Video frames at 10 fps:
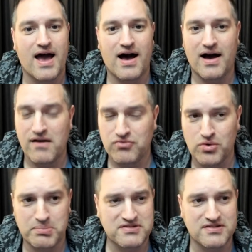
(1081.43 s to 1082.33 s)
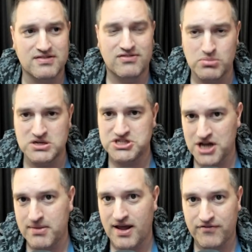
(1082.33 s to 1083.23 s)
Everyone puts in so much
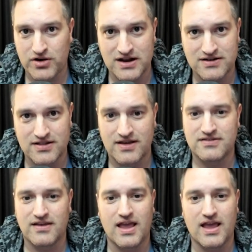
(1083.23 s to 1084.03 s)
time and effort into this,